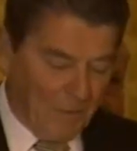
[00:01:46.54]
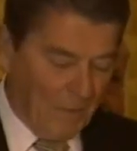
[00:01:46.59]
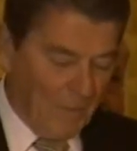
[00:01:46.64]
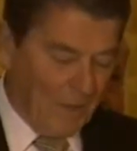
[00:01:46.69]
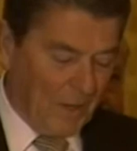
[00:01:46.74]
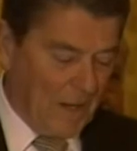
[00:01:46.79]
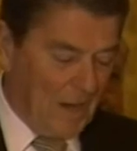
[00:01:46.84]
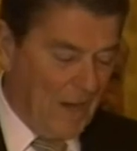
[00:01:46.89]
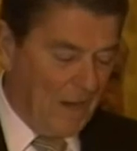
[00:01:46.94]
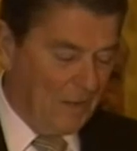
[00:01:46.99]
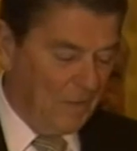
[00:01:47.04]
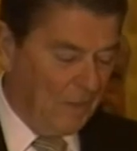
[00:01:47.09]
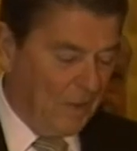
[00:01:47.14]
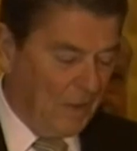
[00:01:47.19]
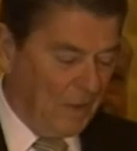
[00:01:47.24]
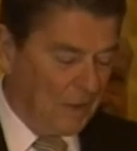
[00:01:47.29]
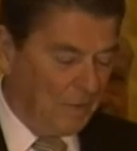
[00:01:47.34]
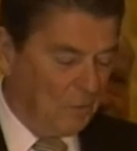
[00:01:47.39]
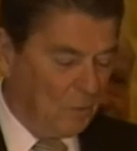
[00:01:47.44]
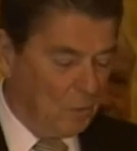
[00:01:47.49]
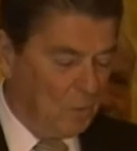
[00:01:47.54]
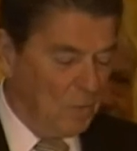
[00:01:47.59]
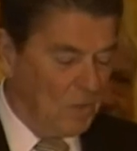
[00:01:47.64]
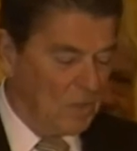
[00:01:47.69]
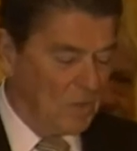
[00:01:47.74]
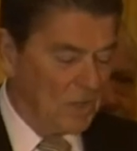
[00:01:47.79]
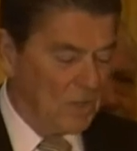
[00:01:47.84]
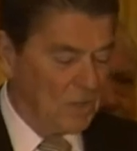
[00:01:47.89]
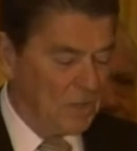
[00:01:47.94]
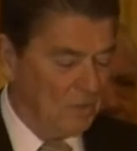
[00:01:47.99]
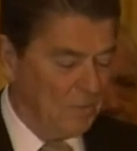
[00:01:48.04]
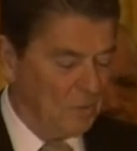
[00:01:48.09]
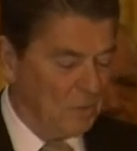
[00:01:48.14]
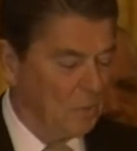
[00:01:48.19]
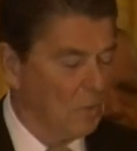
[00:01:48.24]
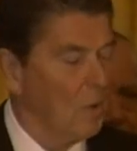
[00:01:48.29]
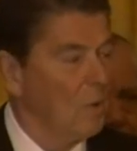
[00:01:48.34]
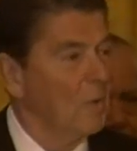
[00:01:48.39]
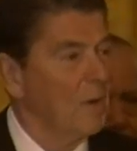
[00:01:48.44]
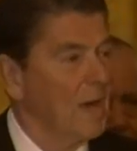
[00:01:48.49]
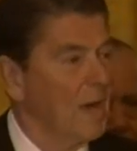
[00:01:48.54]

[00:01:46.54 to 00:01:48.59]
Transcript: from the conflict of two systems grown